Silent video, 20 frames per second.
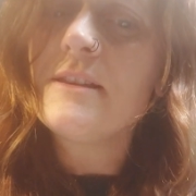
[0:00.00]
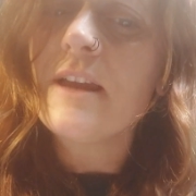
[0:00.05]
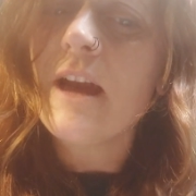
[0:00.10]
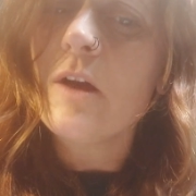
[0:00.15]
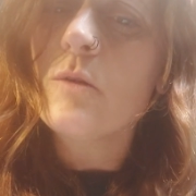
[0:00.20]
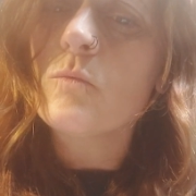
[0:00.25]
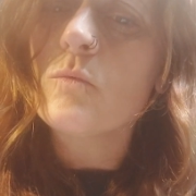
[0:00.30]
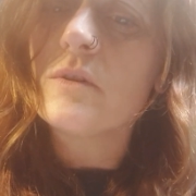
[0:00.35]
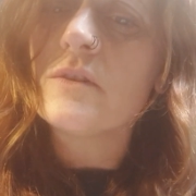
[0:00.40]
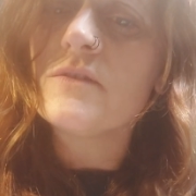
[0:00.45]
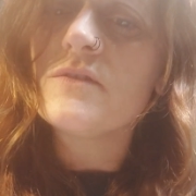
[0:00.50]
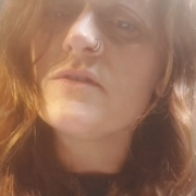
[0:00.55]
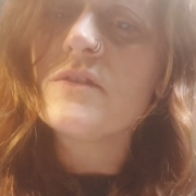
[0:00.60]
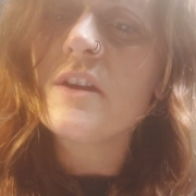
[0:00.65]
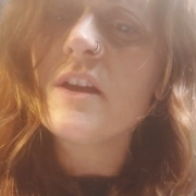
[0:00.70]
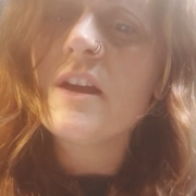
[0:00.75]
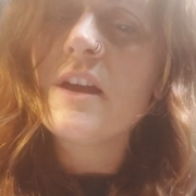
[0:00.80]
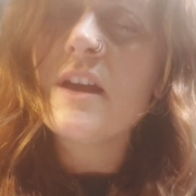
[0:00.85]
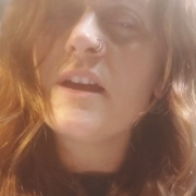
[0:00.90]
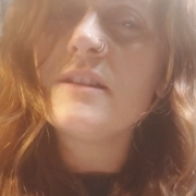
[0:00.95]
downwards
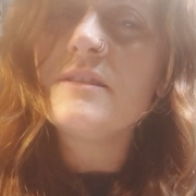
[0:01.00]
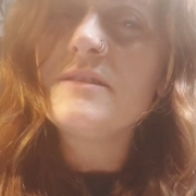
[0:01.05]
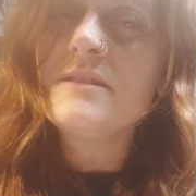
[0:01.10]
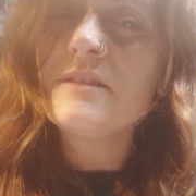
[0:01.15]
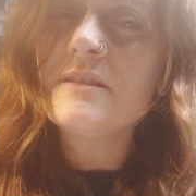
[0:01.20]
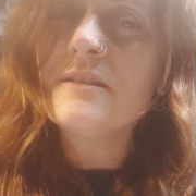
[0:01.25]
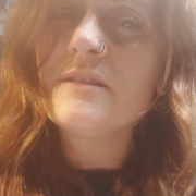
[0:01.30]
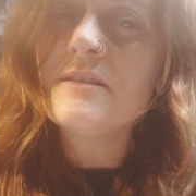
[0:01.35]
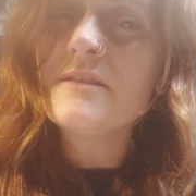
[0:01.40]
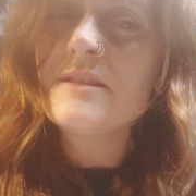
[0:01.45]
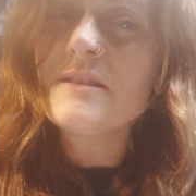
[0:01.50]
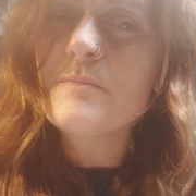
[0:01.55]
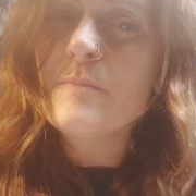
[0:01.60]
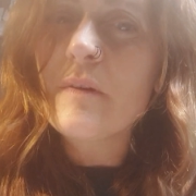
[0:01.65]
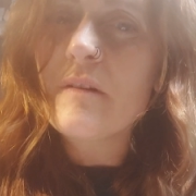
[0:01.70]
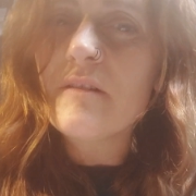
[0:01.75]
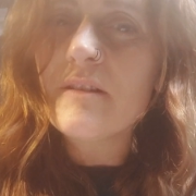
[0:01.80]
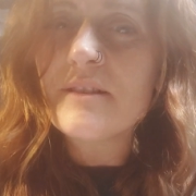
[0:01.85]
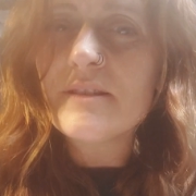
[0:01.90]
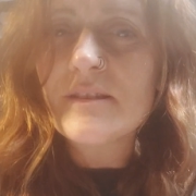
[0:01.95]
until the
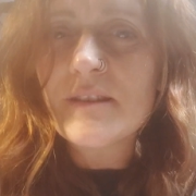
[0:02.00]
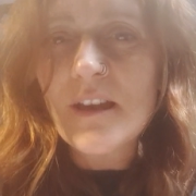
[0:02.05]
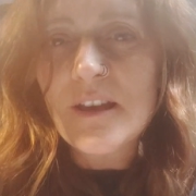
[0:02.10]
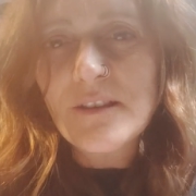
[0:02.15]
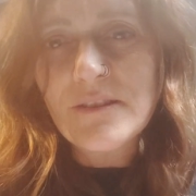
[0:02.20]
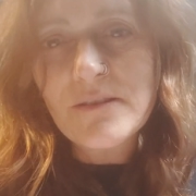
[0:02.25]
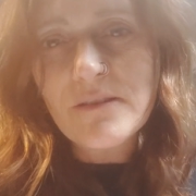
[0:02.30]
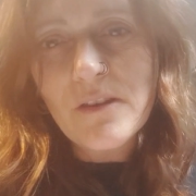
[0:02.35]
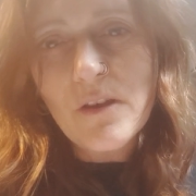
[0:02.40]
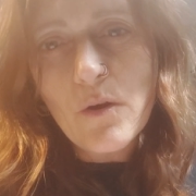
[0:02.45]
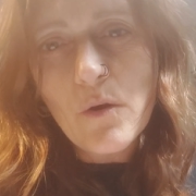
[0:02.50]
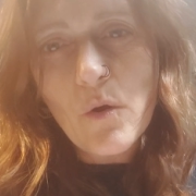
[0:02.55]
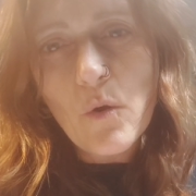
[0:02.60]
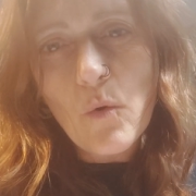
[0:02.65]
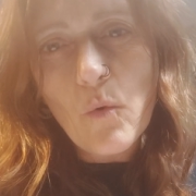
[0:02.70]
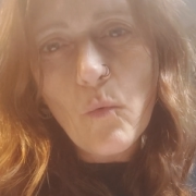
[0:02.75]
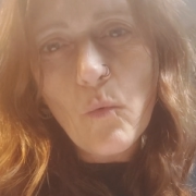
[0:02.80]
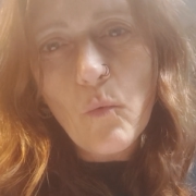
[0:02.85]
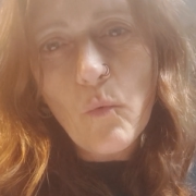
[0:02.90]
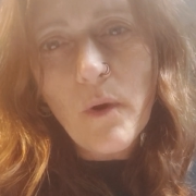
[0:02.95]
Spirit says,
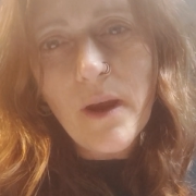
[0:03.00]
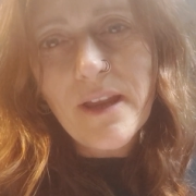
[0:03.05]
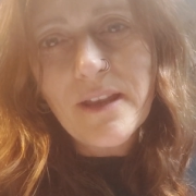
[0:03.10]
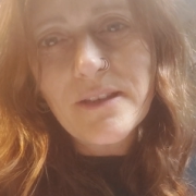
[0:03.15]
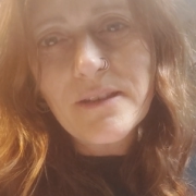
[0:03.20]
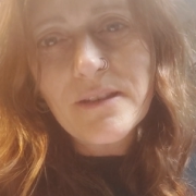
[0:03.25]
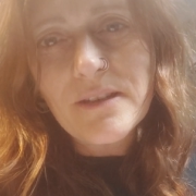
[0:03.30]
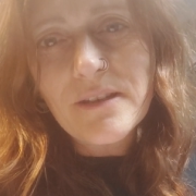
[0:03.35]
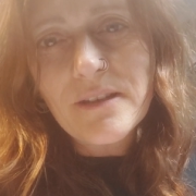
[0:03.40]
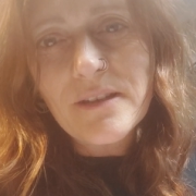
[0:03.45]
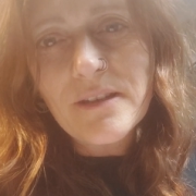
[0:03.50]
wait.